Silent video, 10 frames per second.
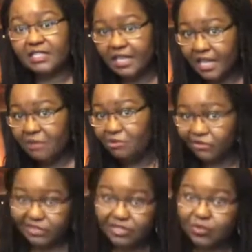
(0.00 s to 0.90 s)
The aim of
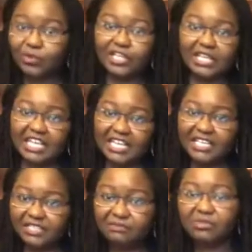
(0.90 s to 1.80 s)
this cooking
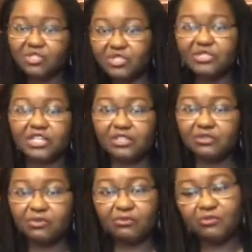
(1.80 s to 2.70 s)
is for students,
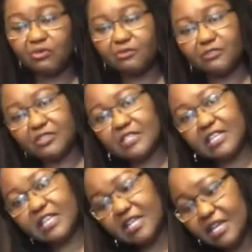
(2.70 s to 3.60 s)

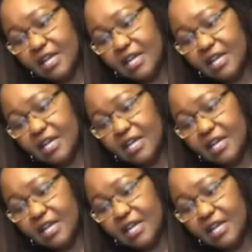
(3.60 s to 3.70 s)
obviously.